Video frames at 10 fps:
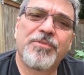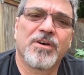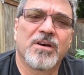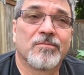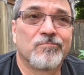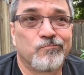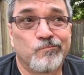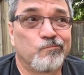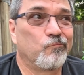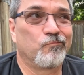the
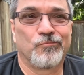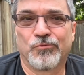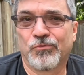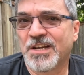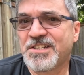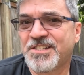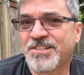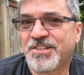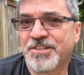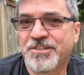
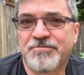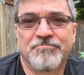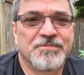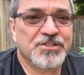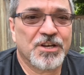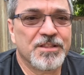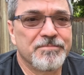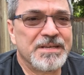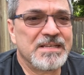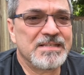rust that's on the
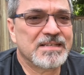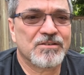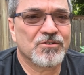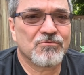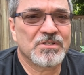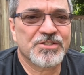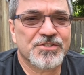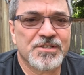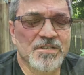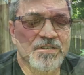beans. I don't know what's